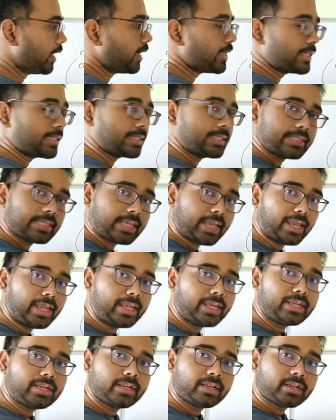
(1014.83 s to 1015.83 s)

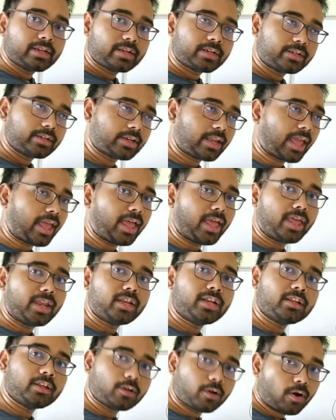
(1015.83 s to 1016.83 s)
Sin,
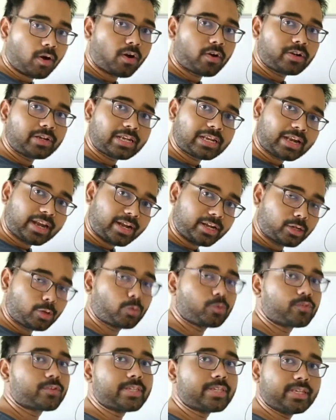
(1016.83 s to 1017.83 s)
tan, cot and
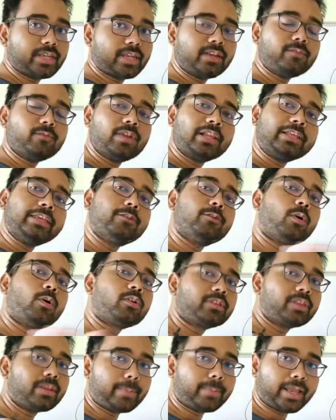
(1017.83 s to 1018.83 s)
cosecant will give
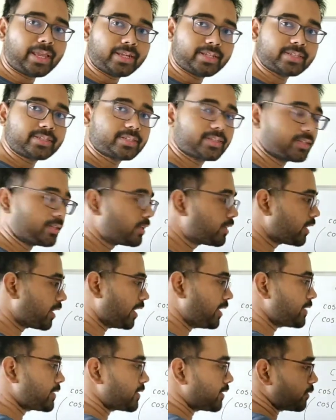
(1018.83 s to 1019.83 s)
out the minus,
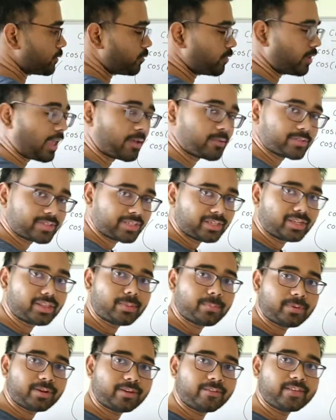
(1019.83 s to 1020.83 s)
right? So we have seen in
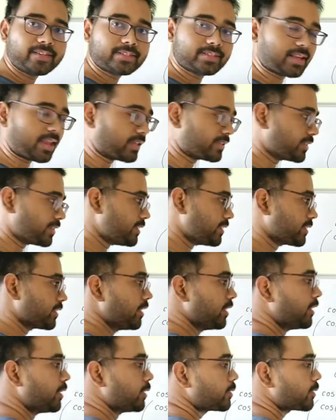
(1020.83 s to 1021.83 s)
the previous
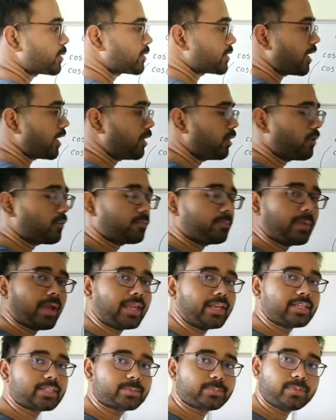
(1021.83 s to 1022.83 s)
classes. So sin of
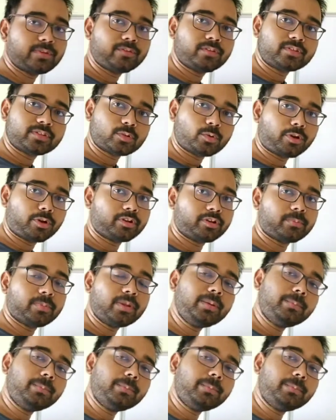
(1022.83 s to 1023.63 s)
minus B is going to be